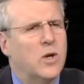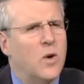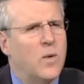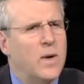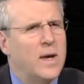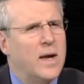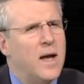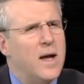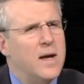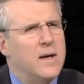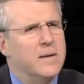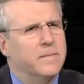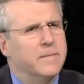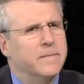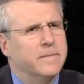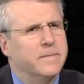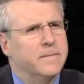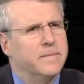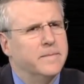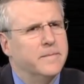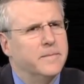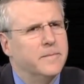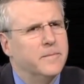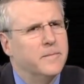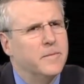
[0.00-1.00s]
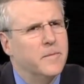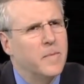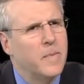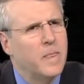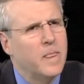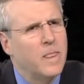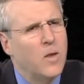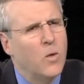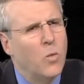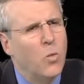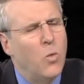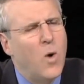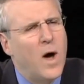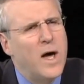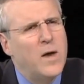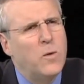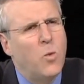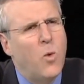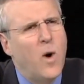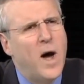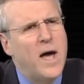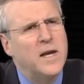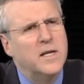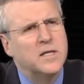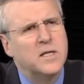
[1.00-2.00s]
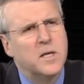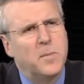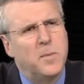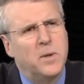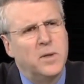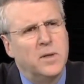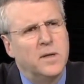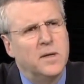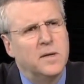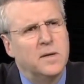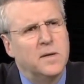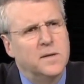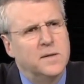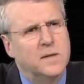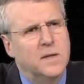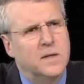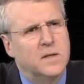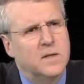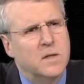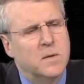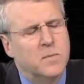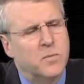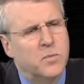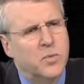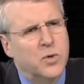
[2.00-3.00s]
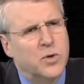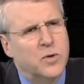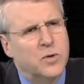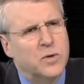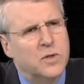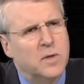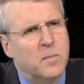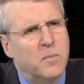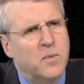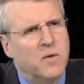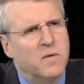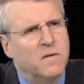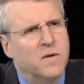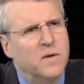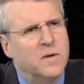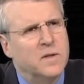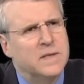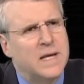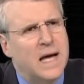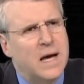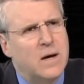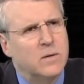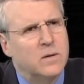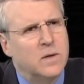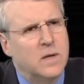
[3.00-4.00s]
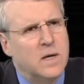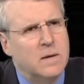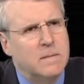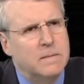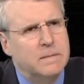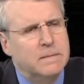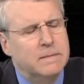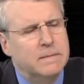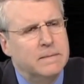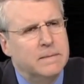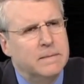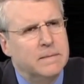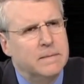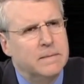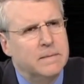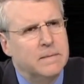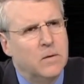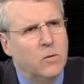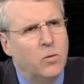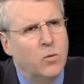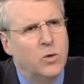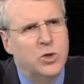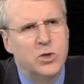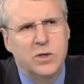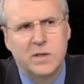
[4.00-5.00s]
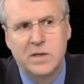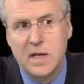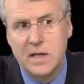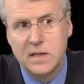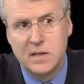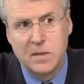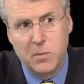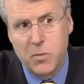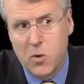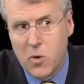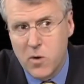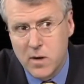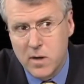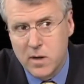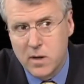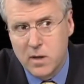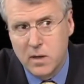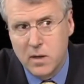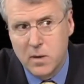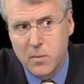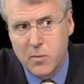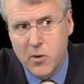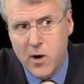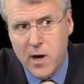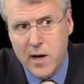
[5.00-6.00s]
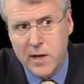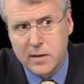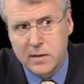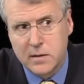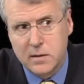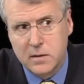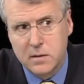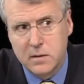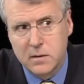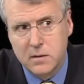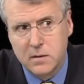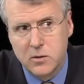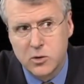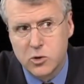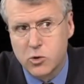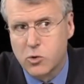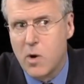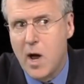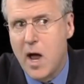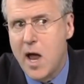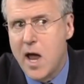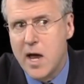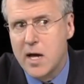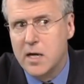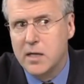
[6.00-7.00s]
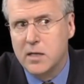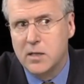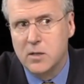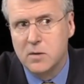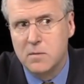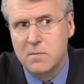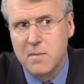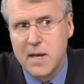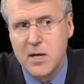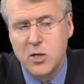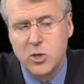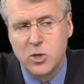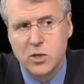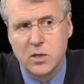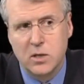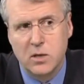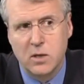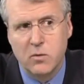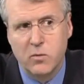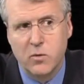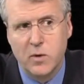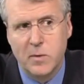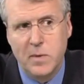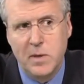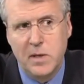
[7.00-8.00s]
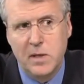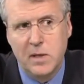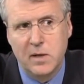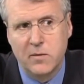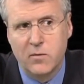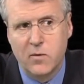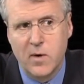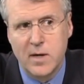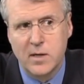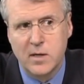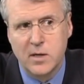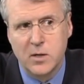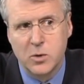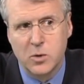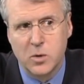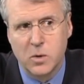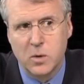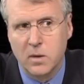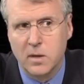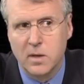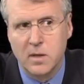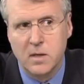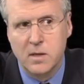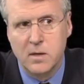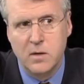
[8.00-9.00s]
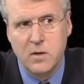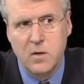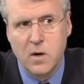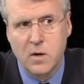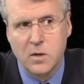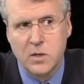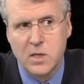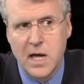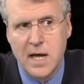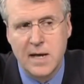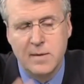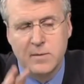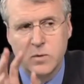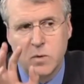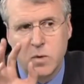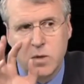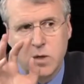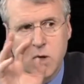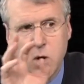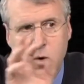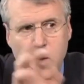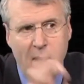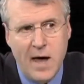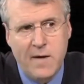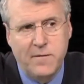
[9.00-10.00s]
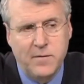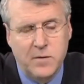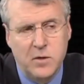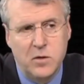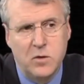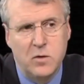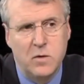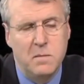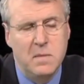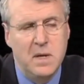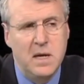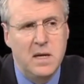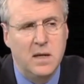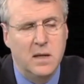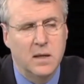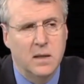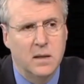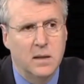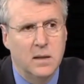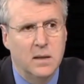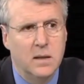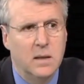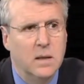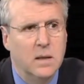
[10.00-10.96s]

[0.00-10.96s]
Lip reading: going on? Why does the political system produce a perverse outcome, which is then supported in the press? Try to mention a repeal of rent control, and the New York Times will go after you immediately.